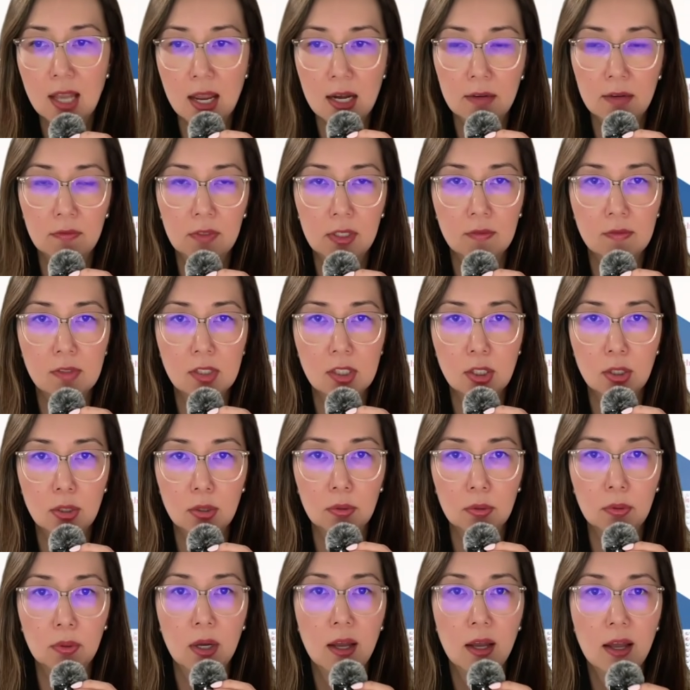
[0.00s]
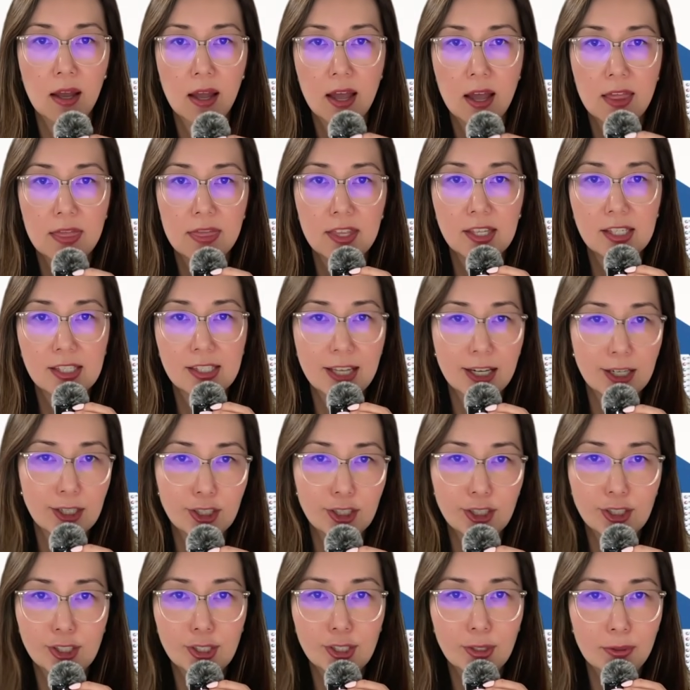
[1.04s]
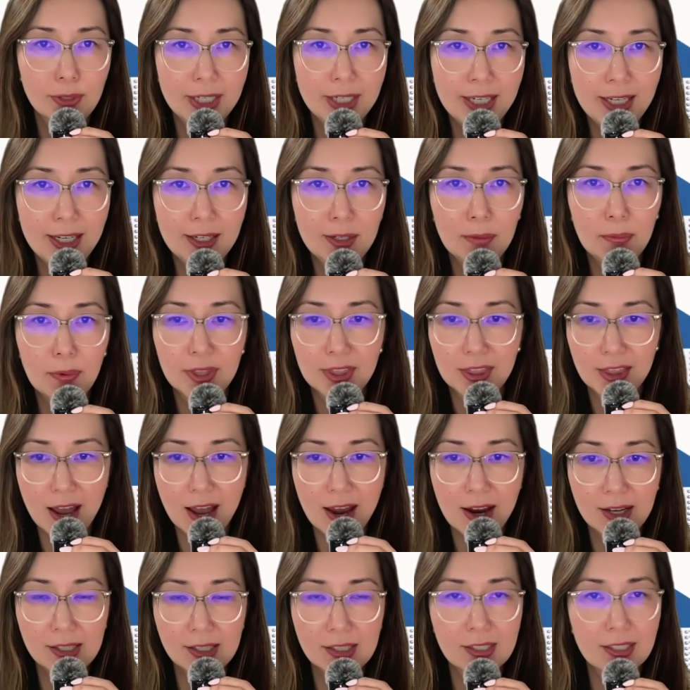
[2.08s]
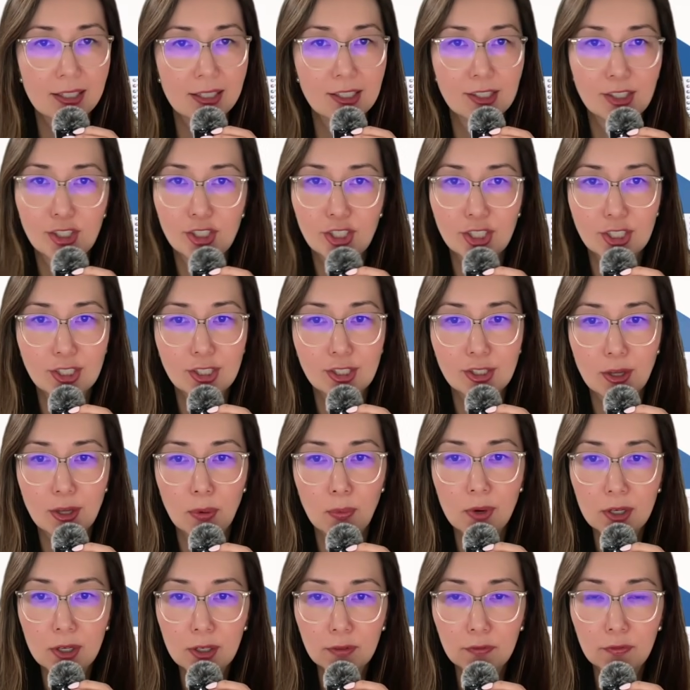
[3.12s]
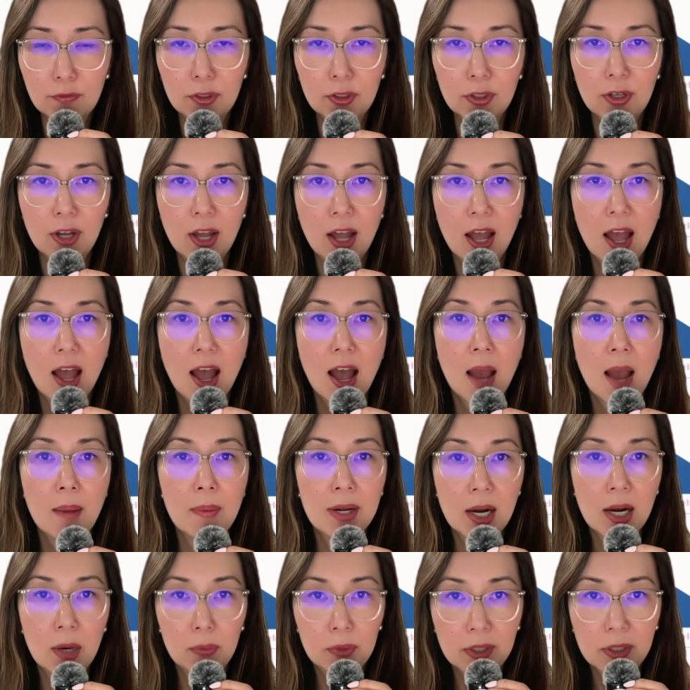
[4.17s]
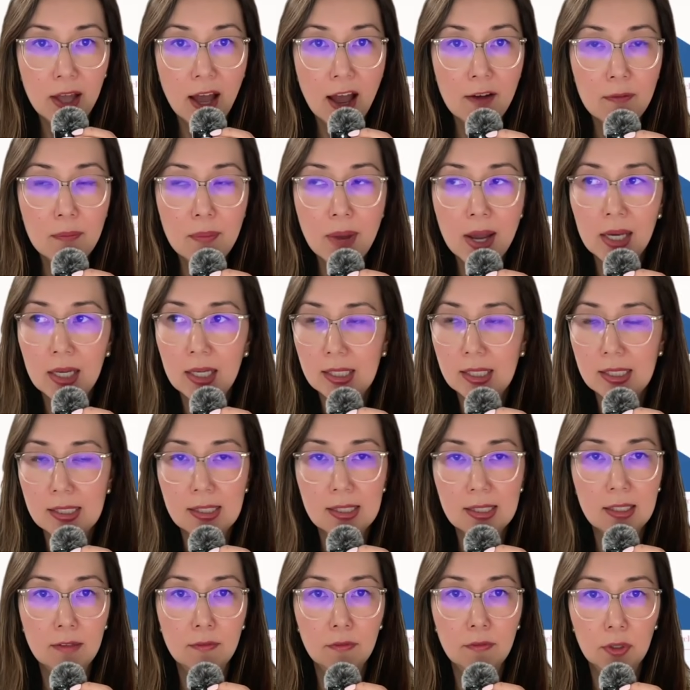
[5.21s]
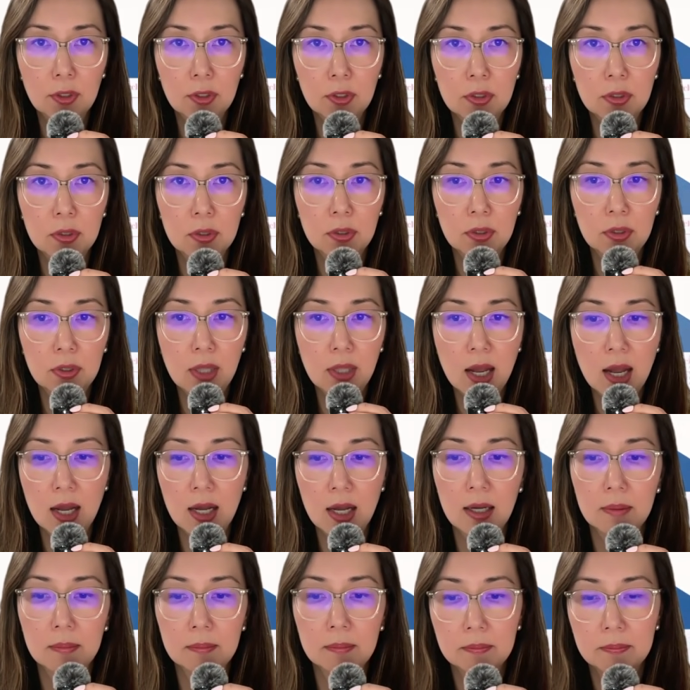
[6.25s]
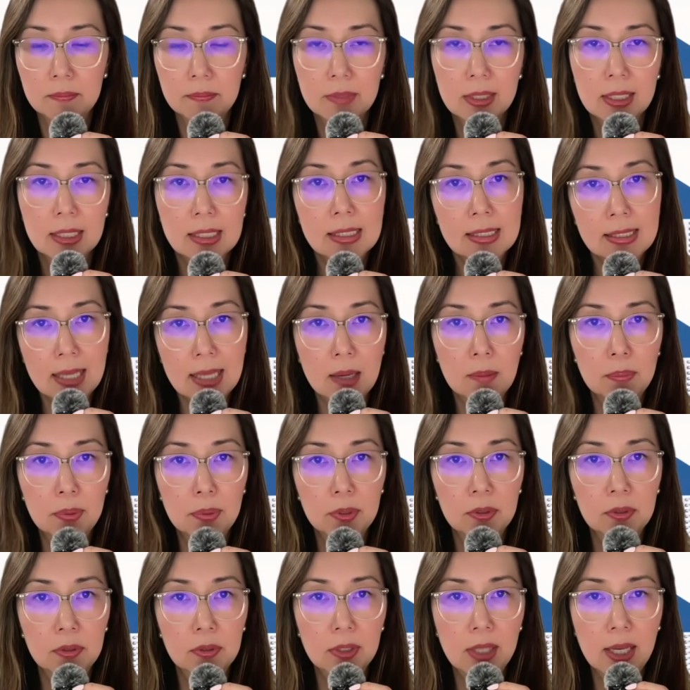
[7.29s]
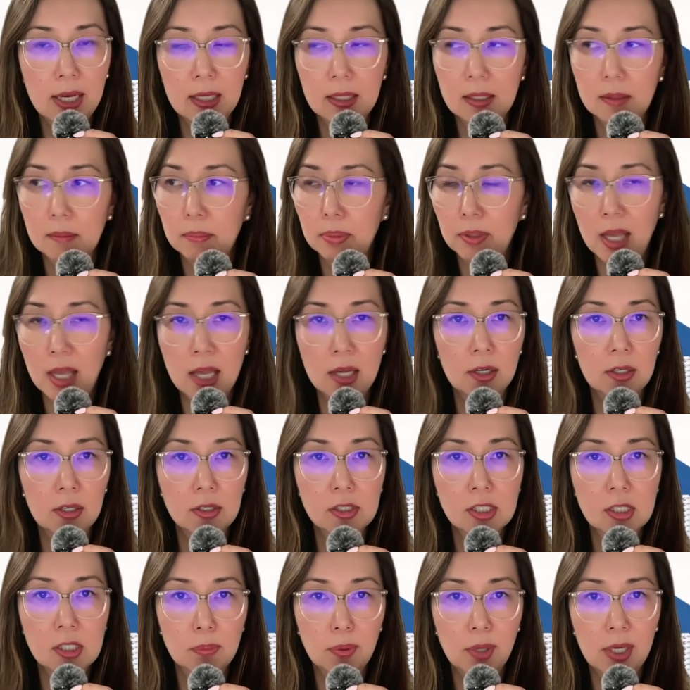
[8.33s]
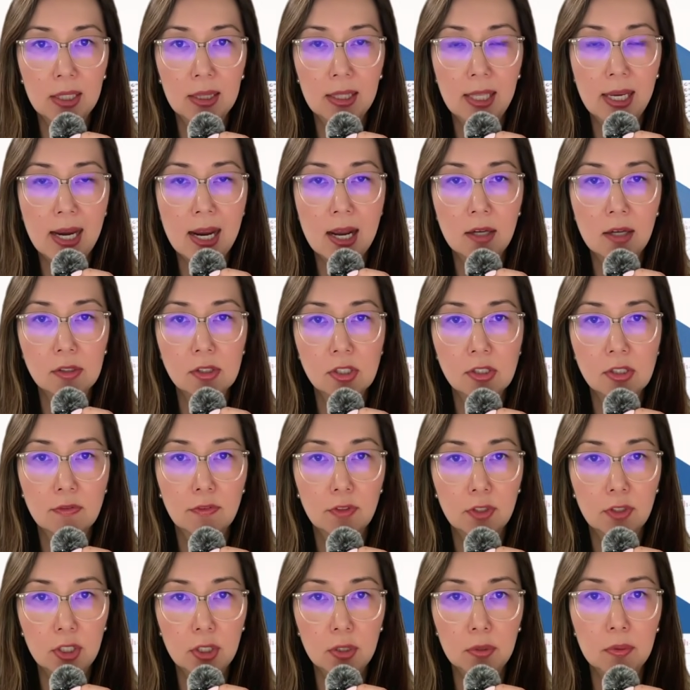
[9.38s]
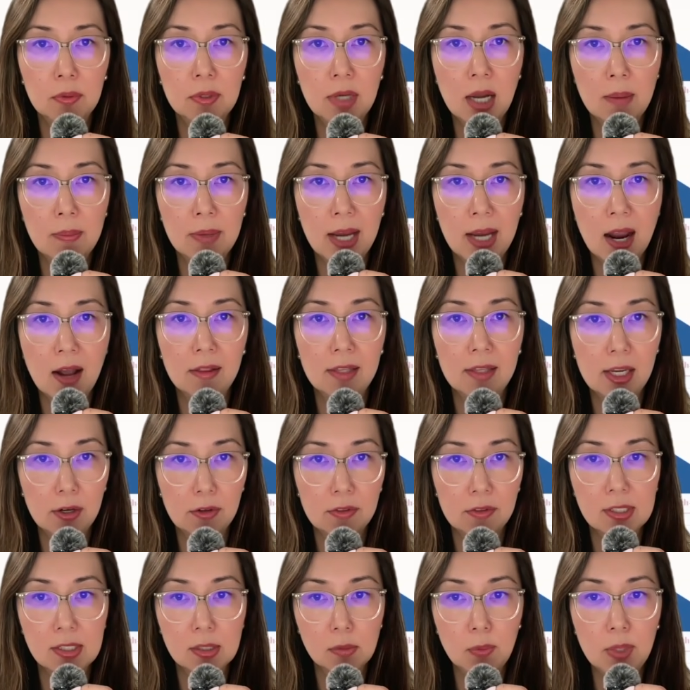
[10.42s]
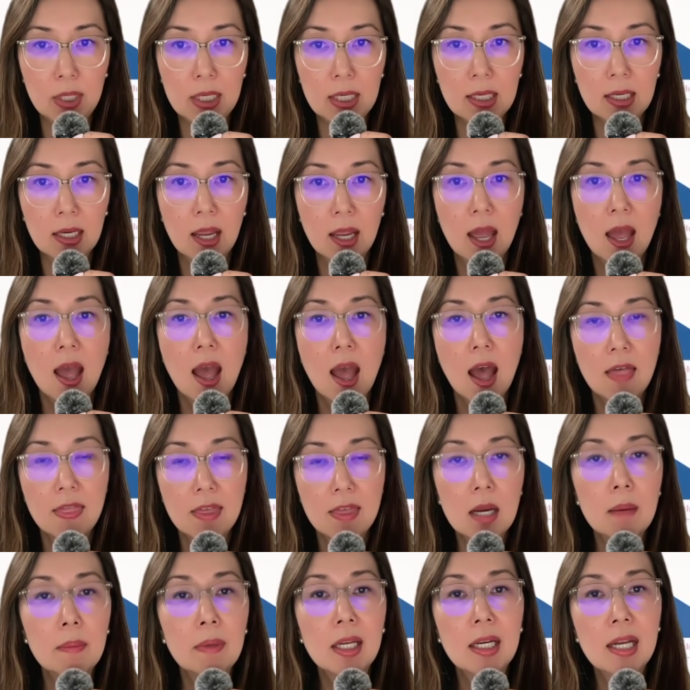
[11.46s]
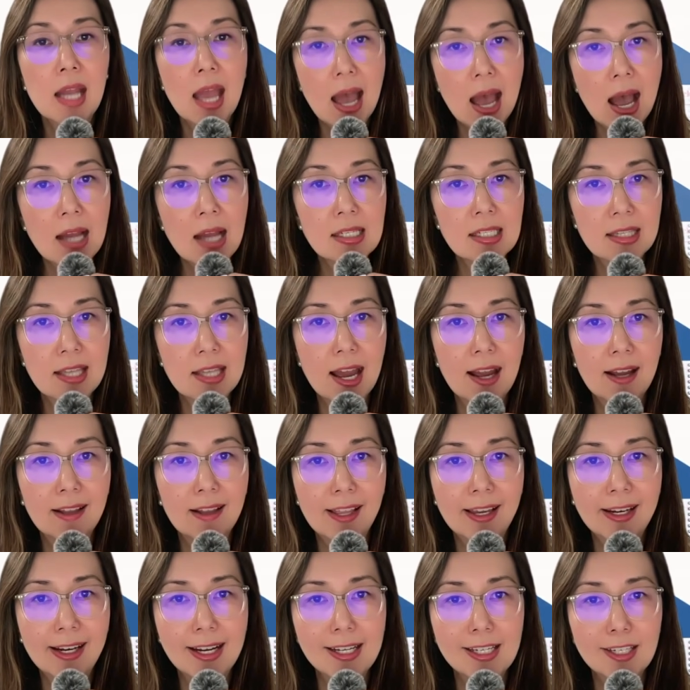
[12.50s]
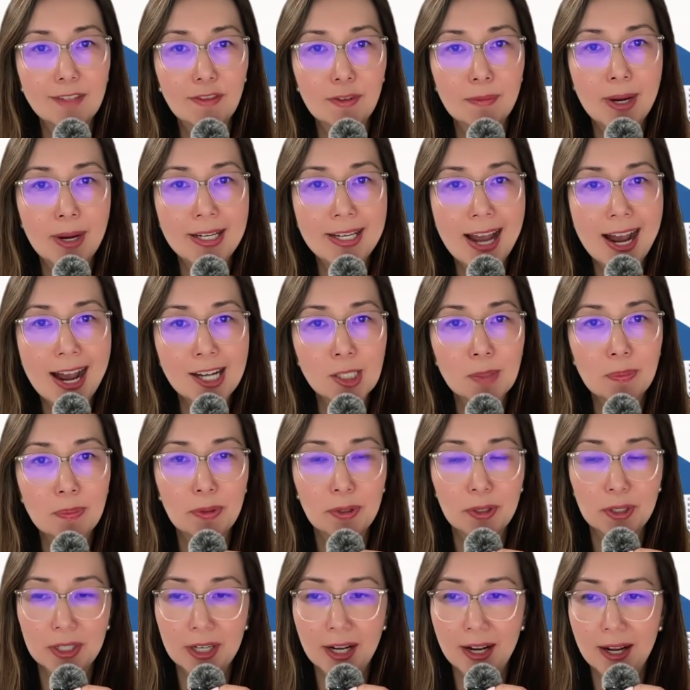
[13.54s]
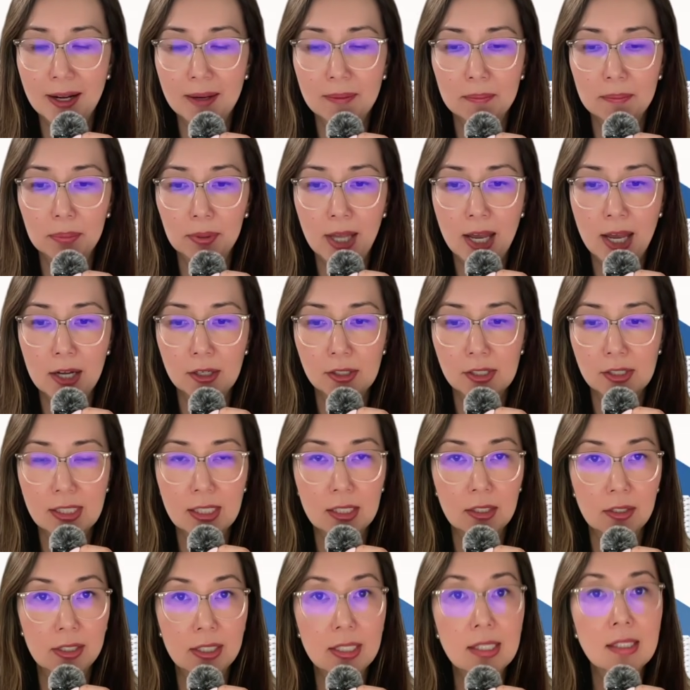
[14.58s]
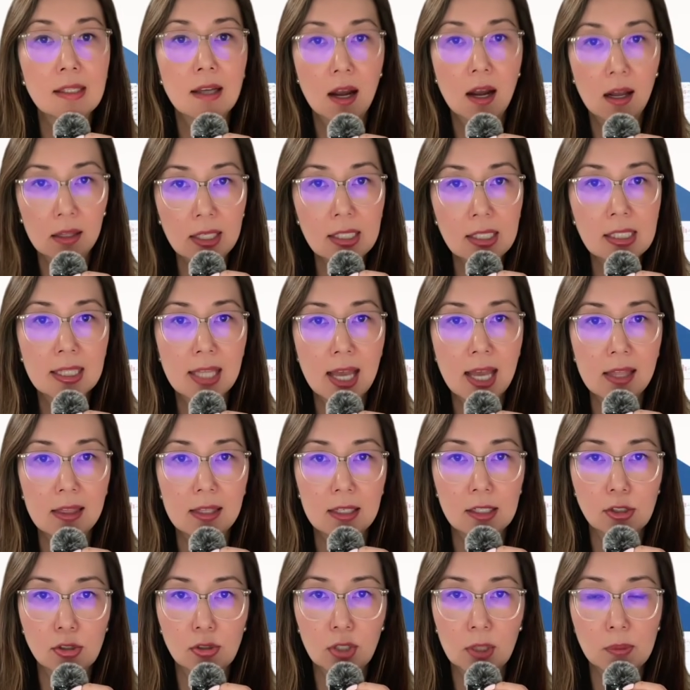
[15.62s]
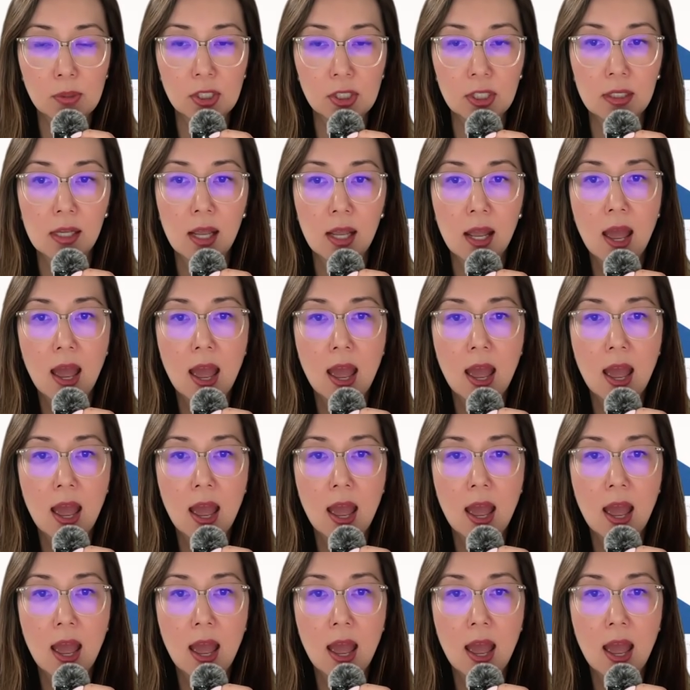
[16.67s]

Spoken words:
kind of gives you the sections you need with lines, and it's just so wonderful. I mean, I will have my EC vertical sample like planner spread layouts for you coming out later this week. And then I'm going to add to that, like I did for my dashboard planner series. I'll link to that in the description.